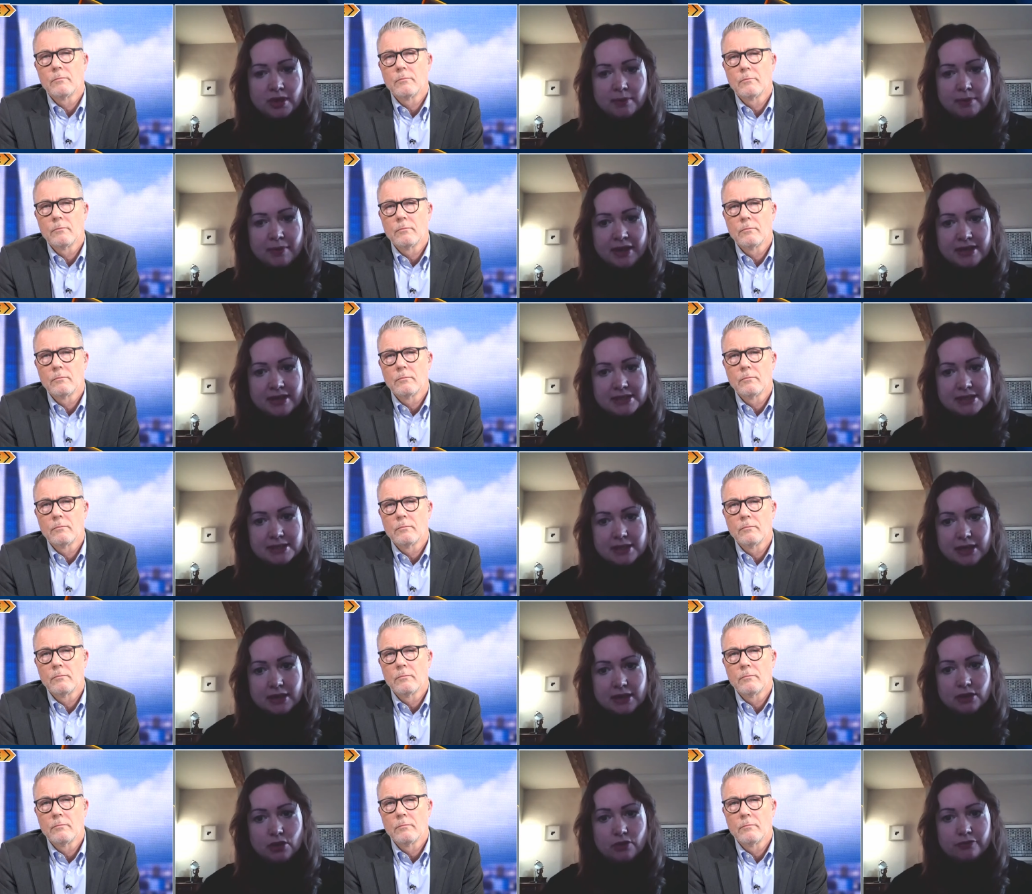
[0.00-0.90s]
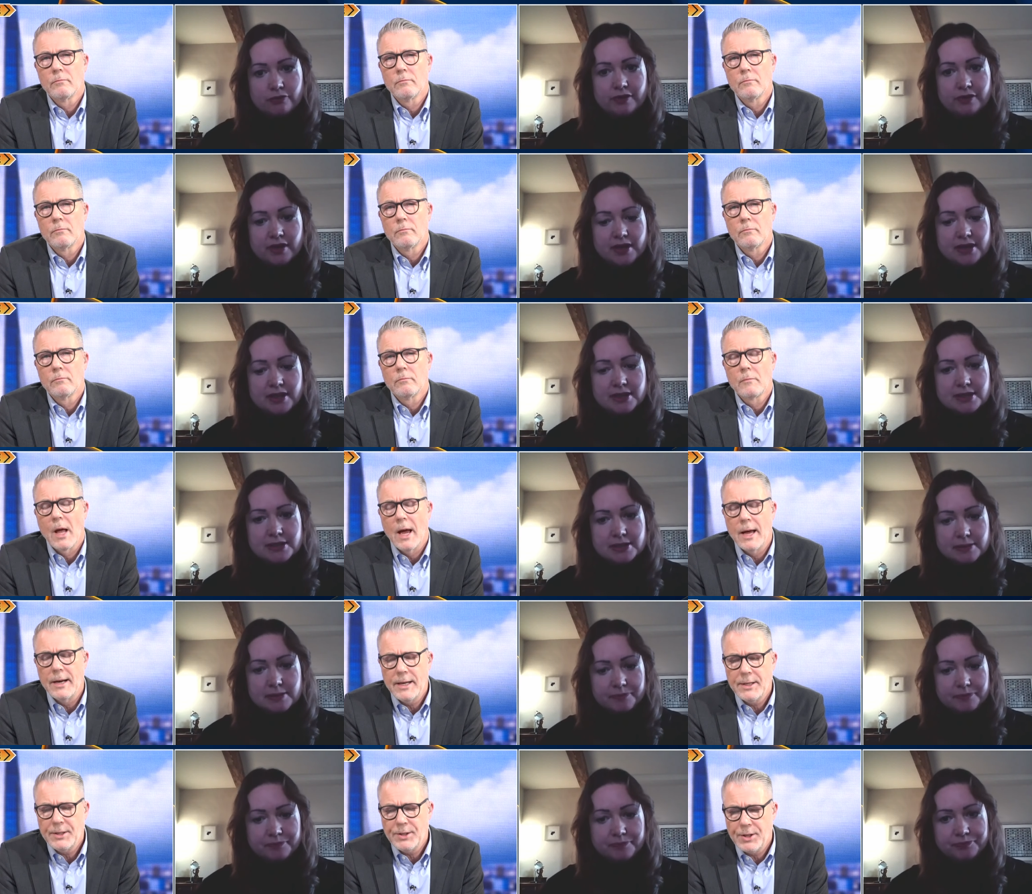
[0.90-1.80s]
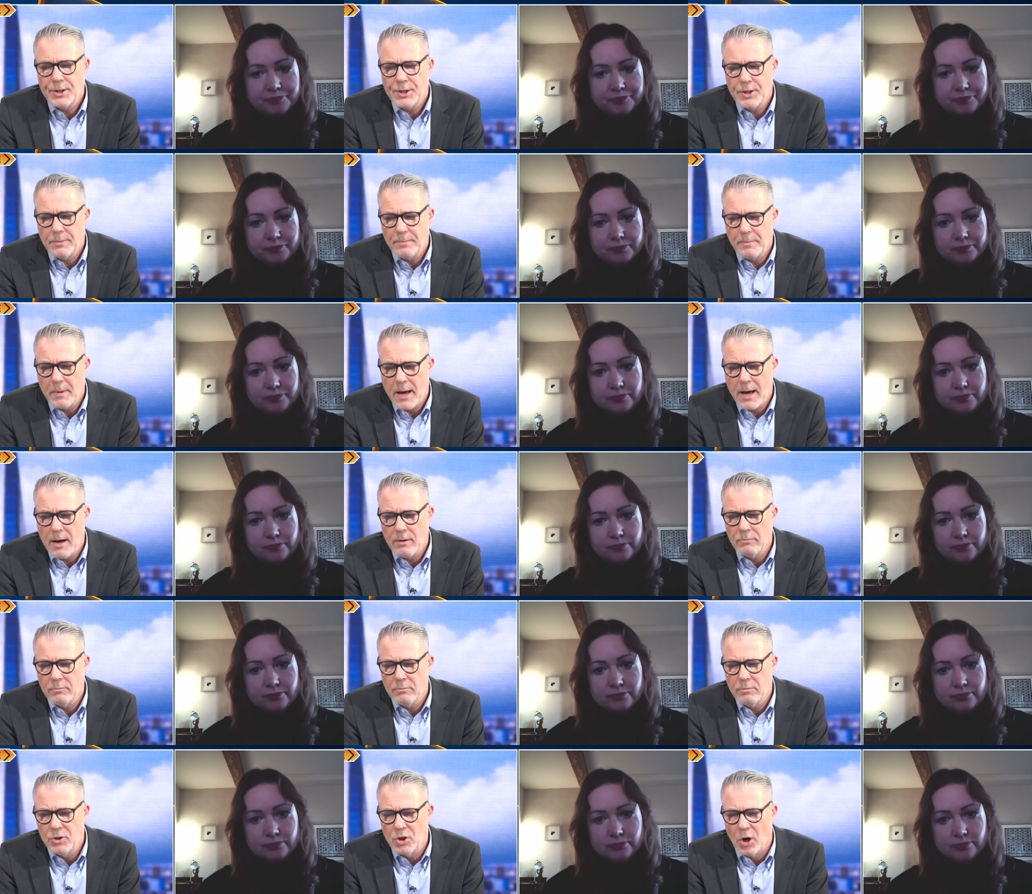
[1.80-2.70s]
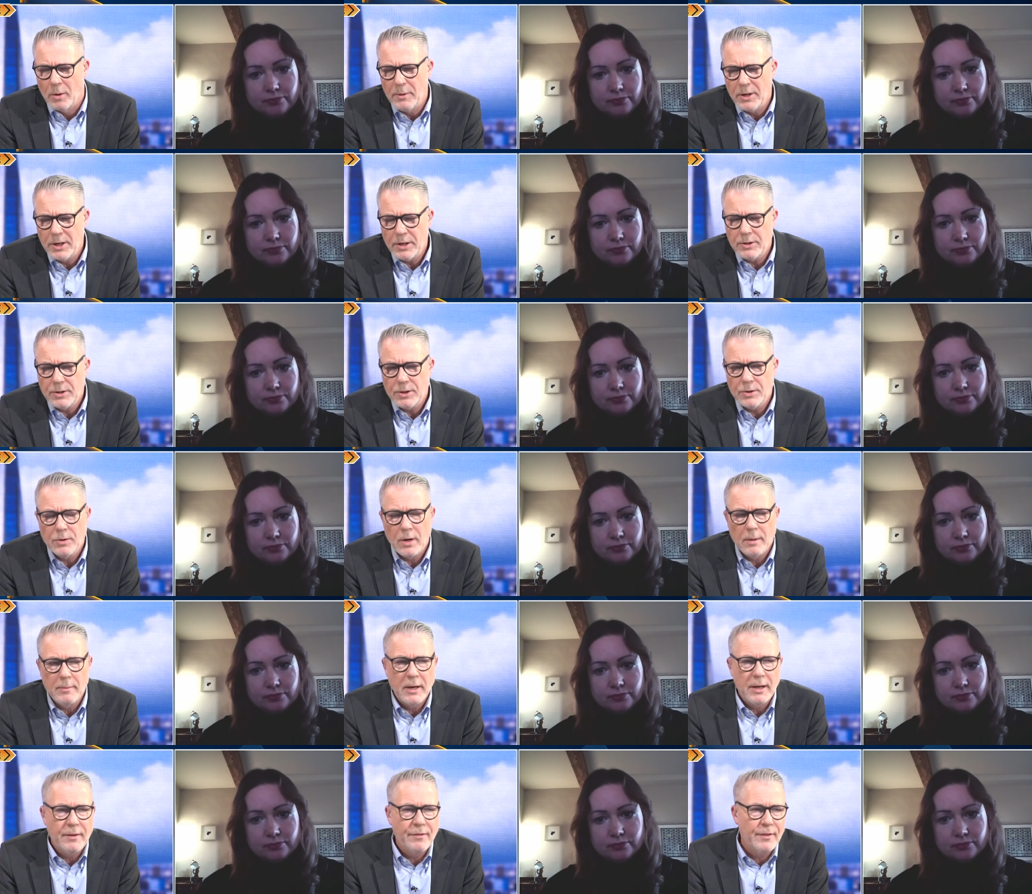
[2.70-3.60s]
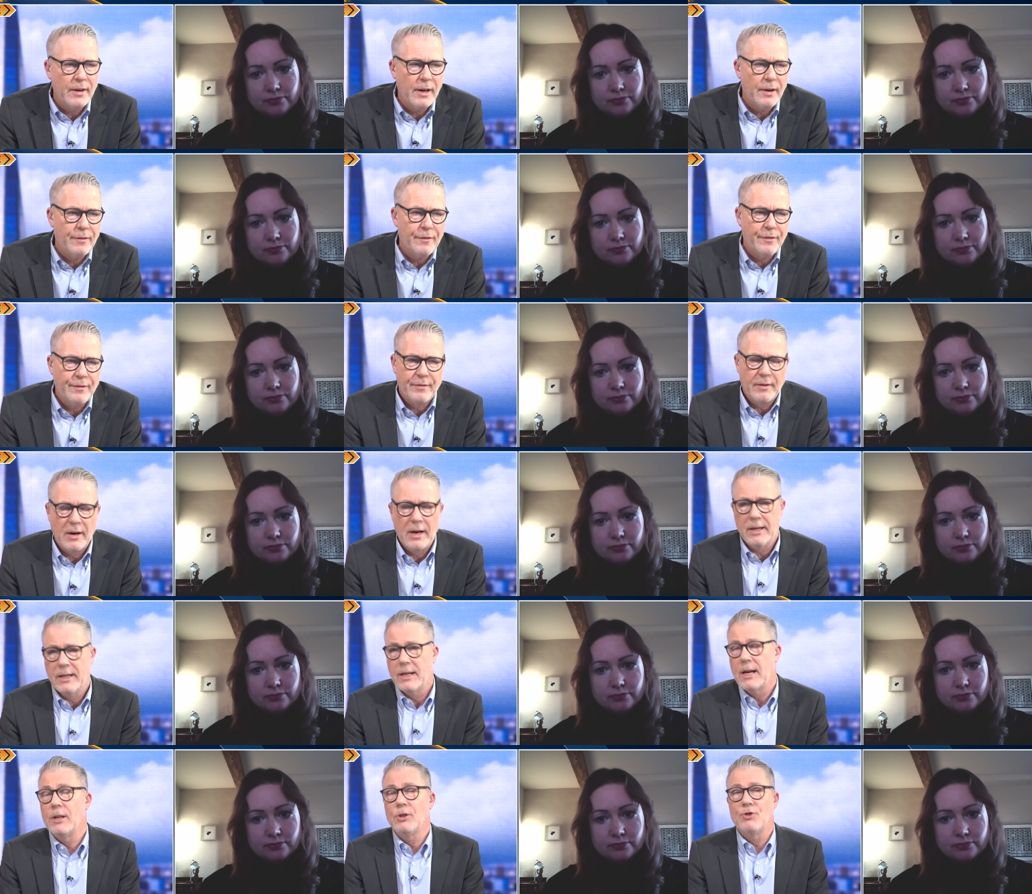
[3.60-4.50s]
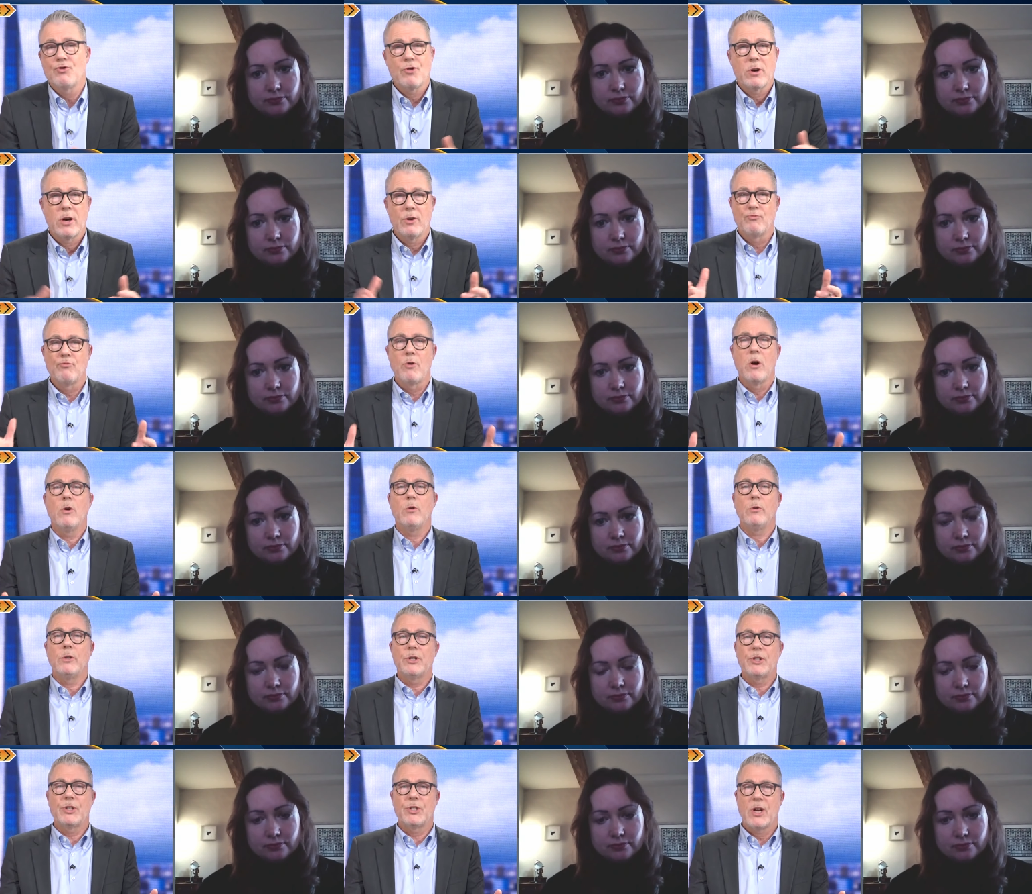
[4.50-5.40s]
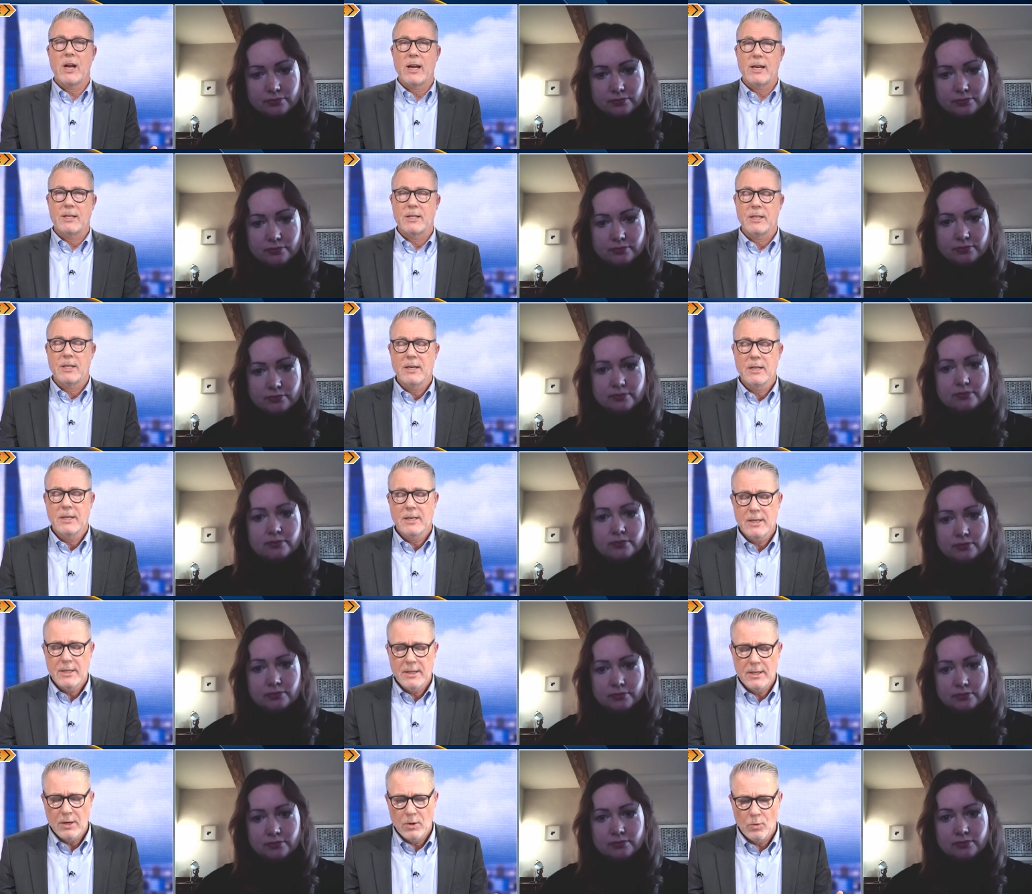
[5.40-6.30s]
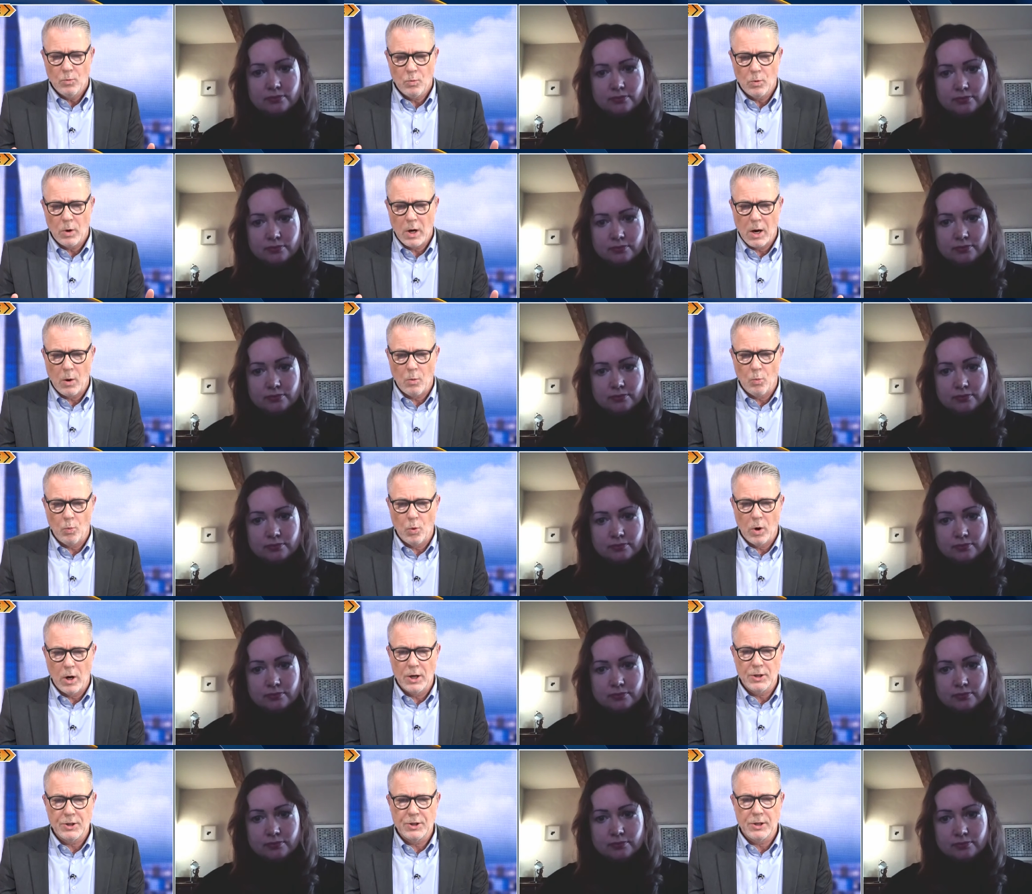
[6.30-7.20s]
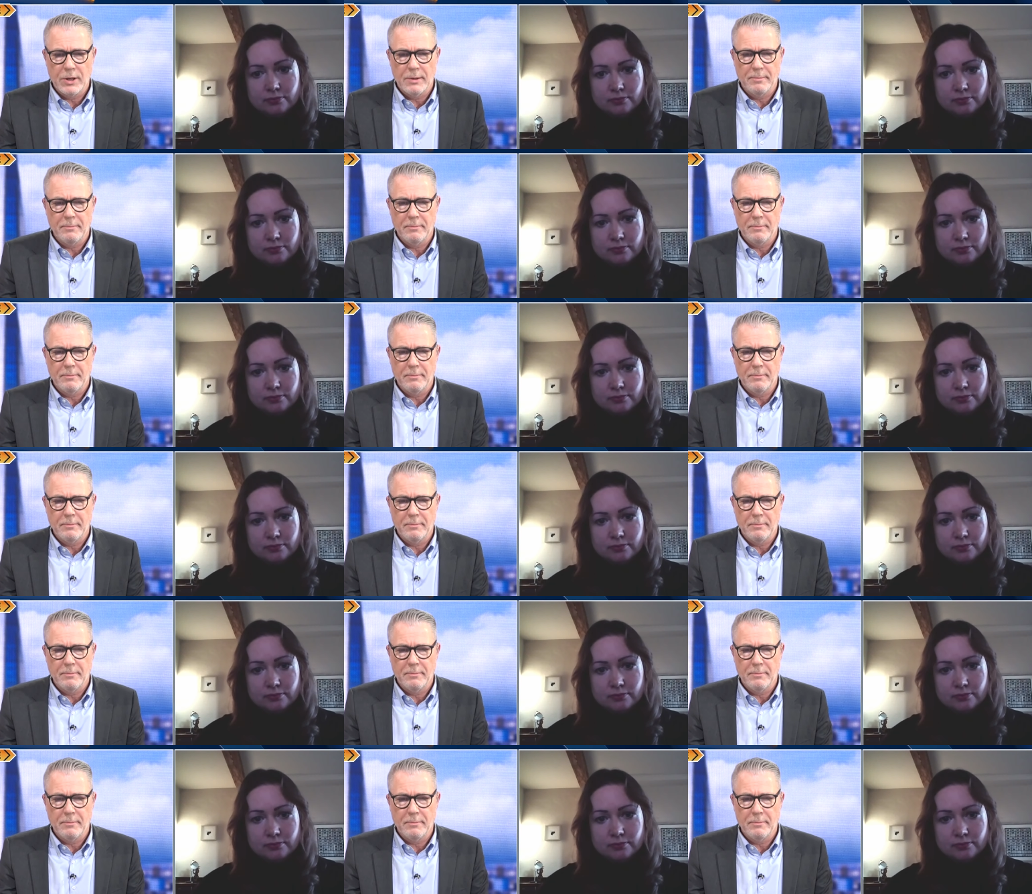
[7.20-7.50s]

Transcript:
Speaker 1: about state conflicts.
Speaker 2: And is this about dominance? I mean, if, if a country, a rogue state, uh, were to